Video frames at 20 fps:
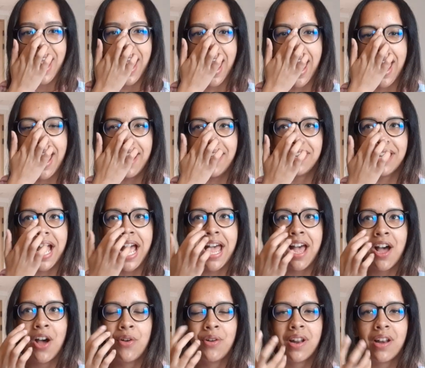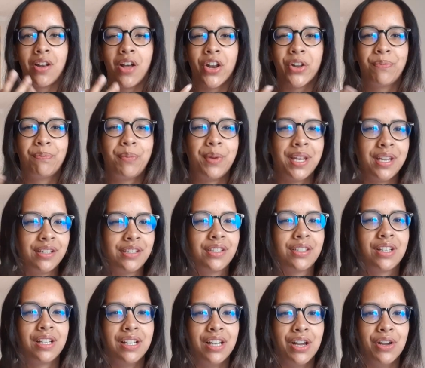And I own a lot of pink
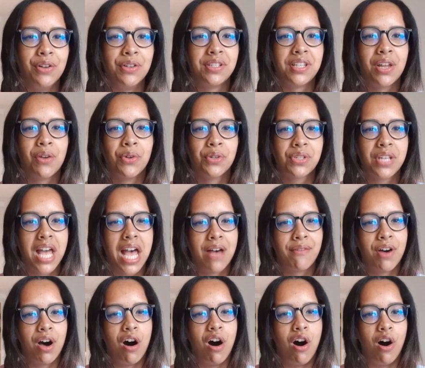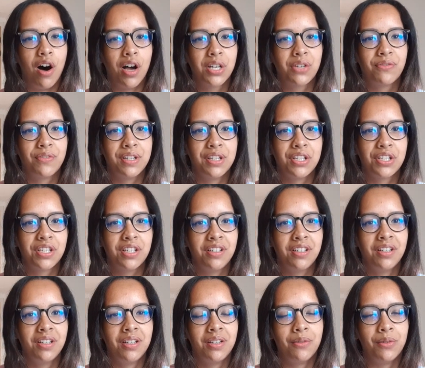clothes. They also have a heart version,
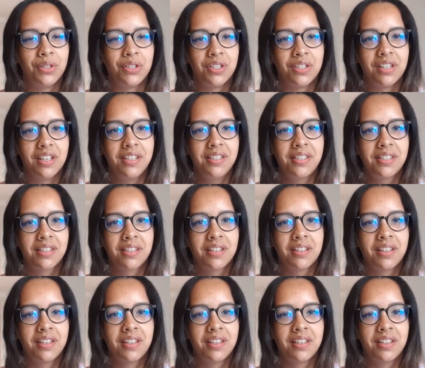which is this.